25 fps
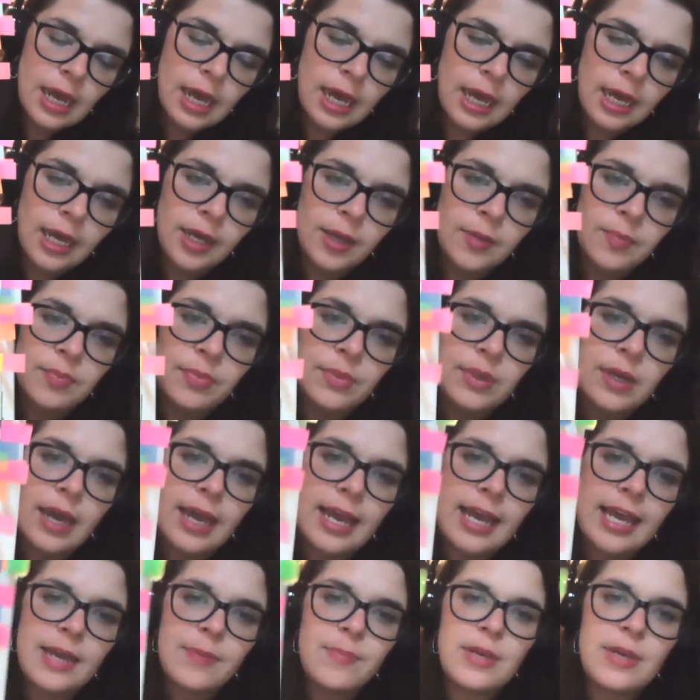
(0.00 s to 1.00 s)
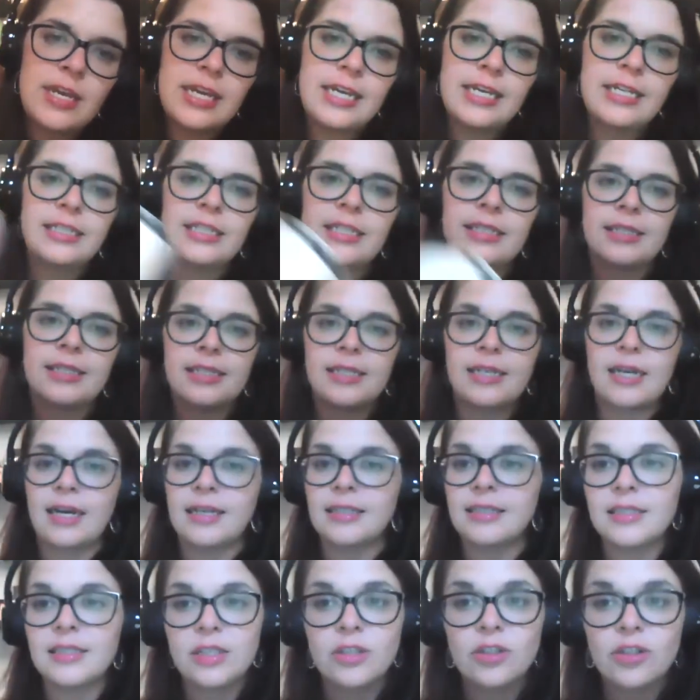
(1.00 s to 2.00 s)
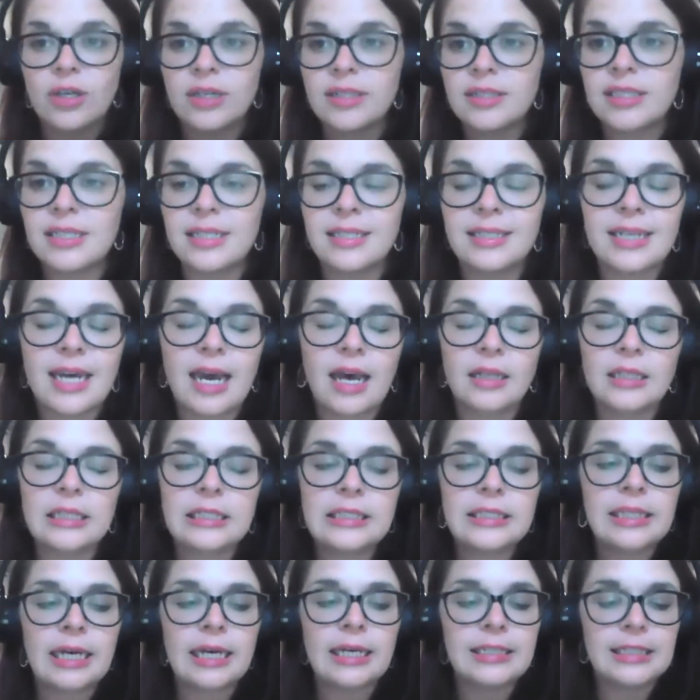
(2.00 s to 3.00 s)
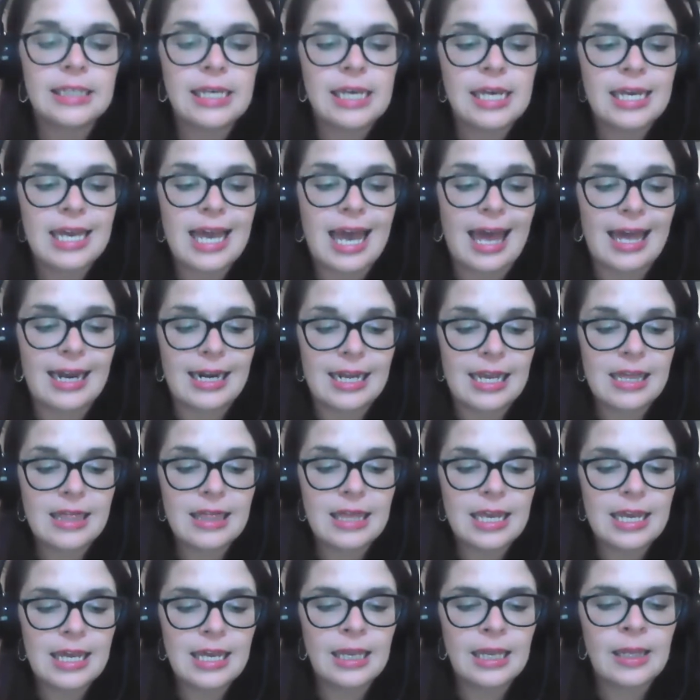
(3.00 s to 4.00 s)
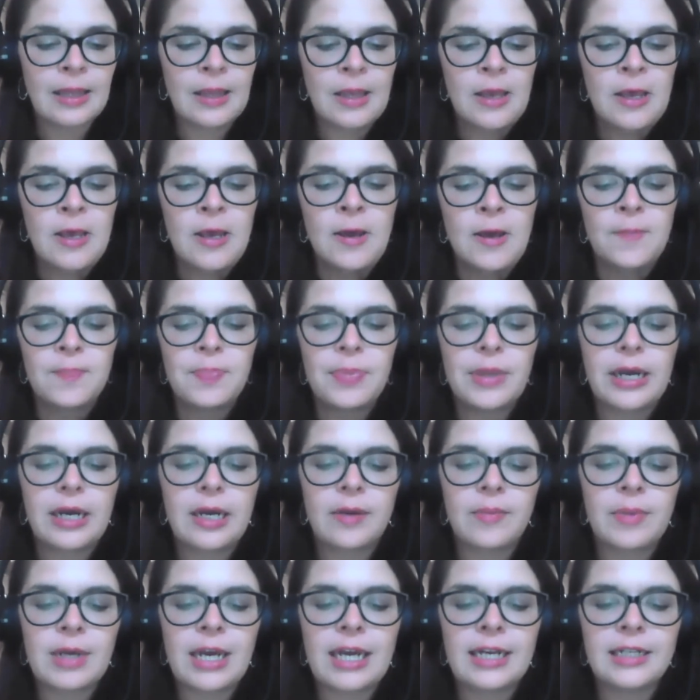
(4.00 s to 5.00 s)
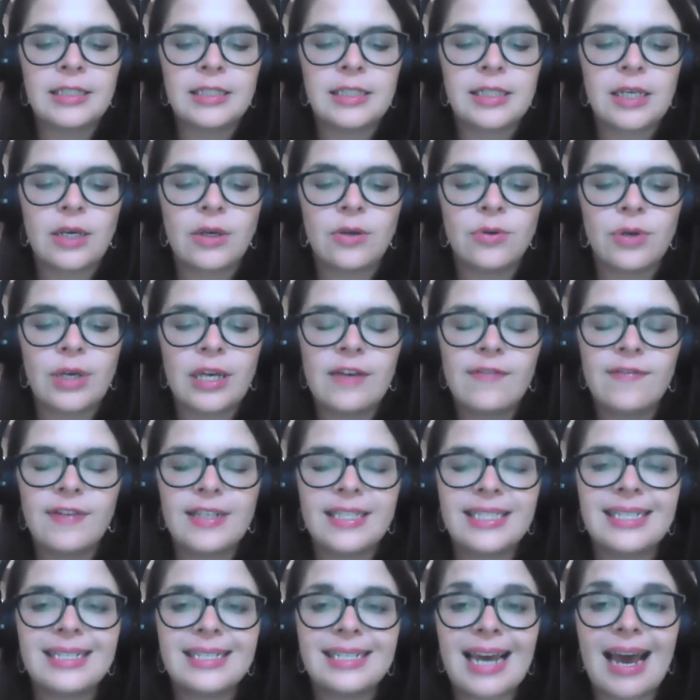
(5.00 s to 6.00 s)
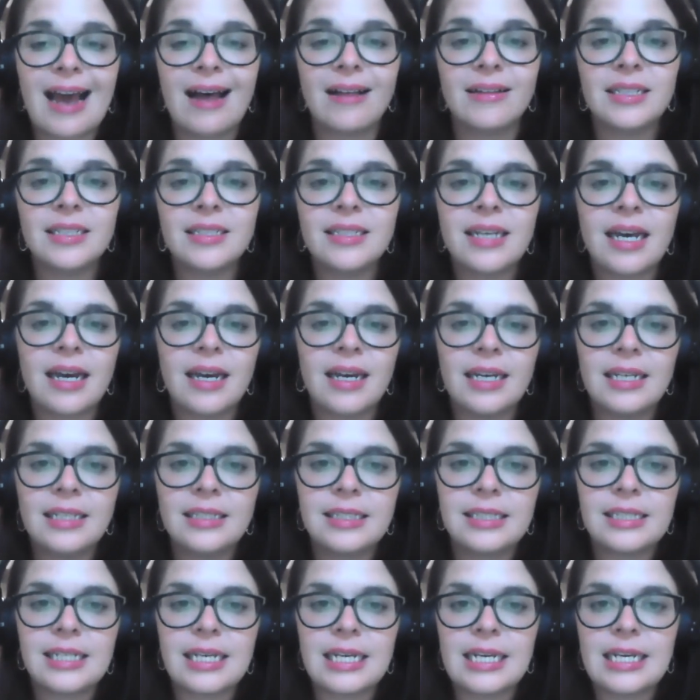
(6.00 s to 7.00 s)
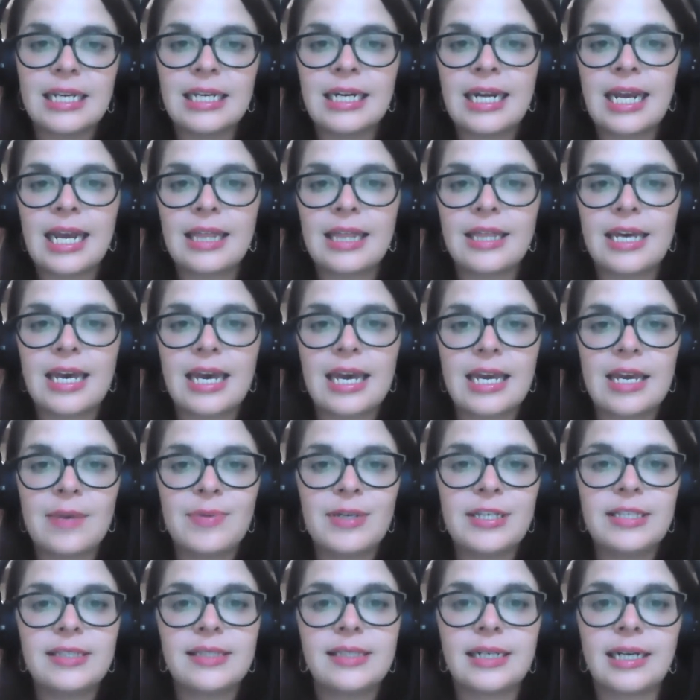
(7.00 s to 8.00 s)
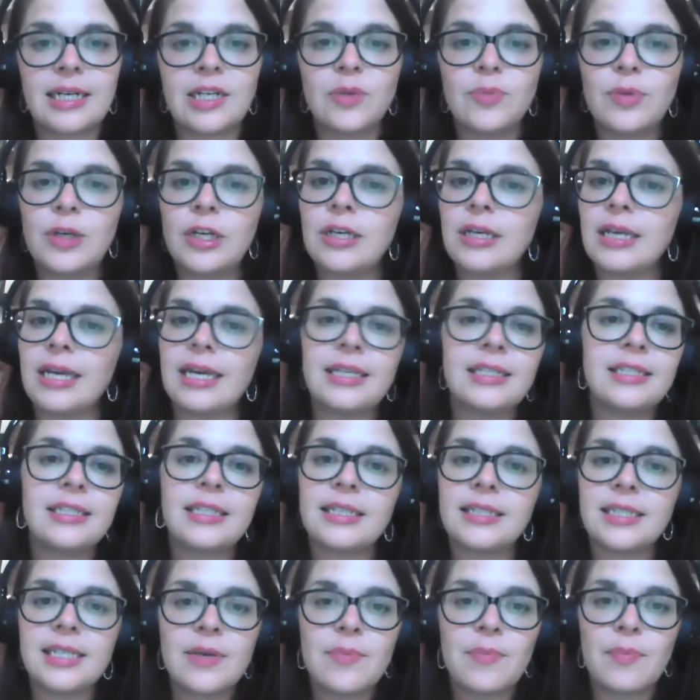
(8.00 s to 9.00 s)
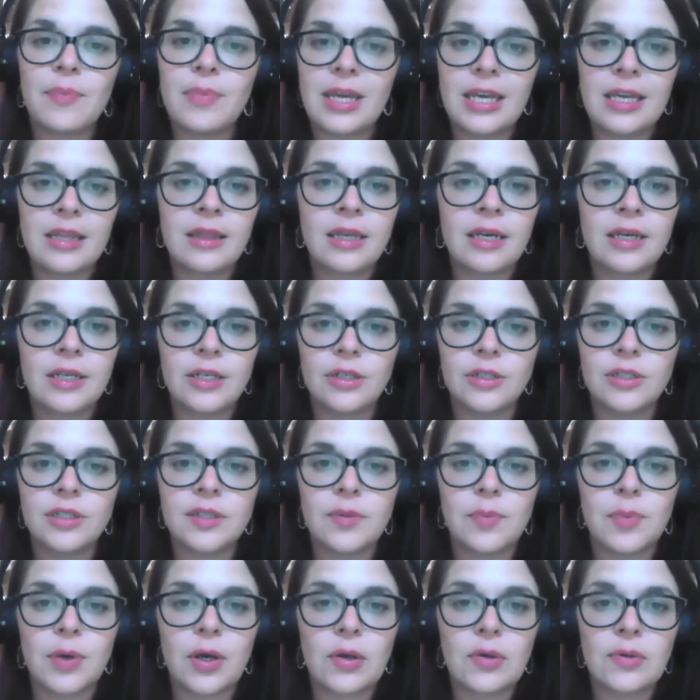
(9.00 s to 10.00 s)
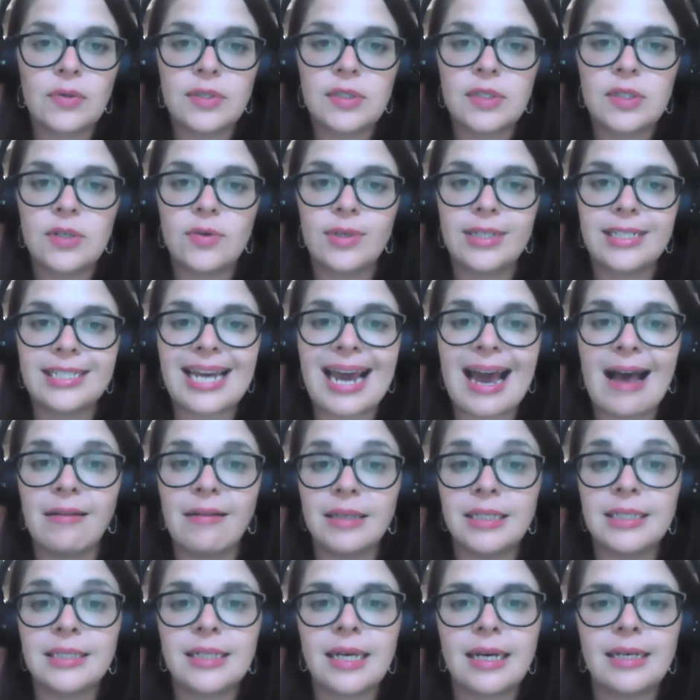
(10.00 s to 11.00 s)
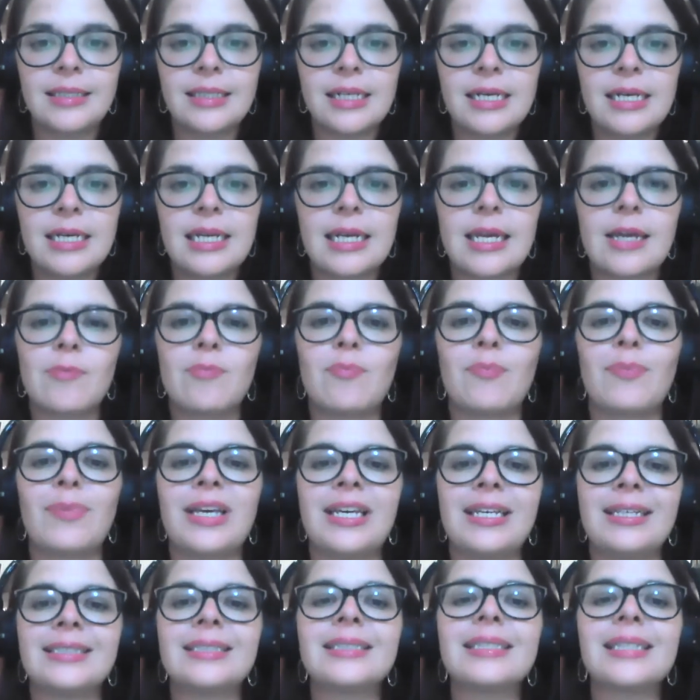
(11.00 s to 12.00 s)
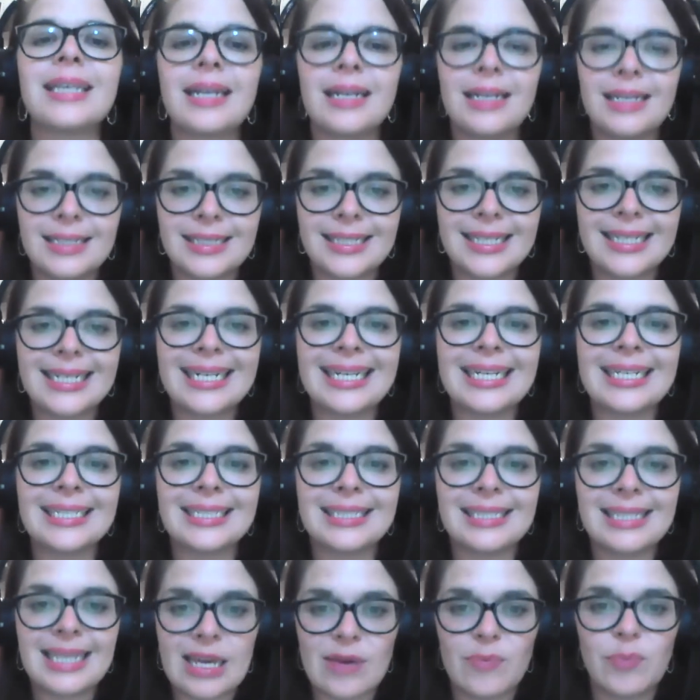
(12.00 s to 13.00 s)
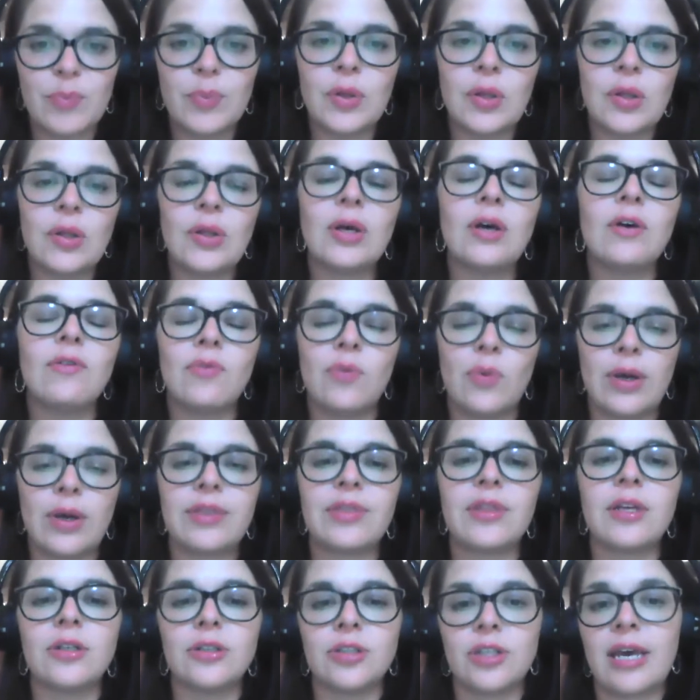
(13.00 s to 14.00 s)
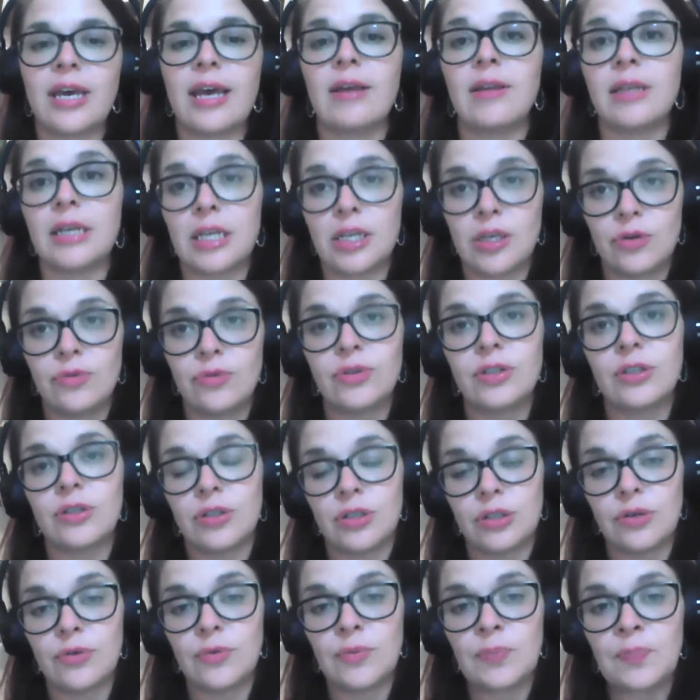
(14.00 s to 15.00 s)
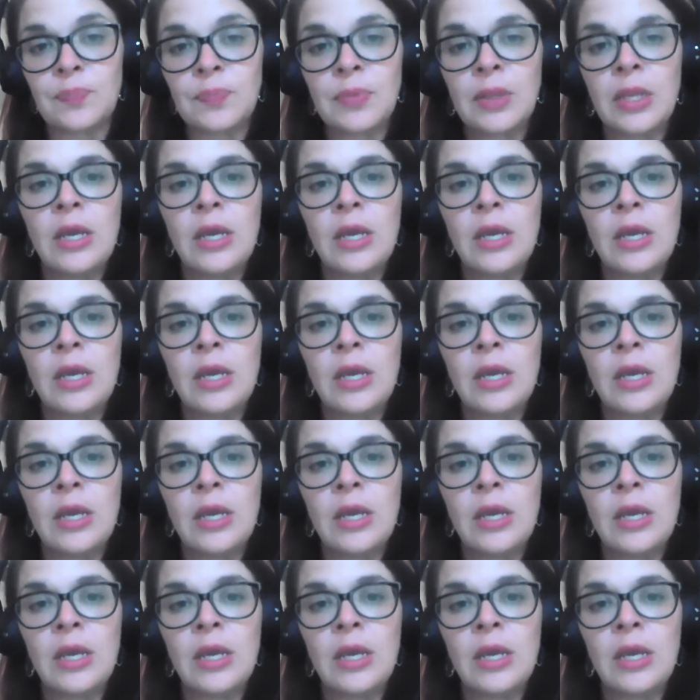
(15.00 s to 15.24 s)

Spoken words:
AP does not suggest italicizing anything. And so if it's italicized in the AP style book, it doesn't mean that you're supposed to italicize it. It means that it's an example of what they're telling you to do.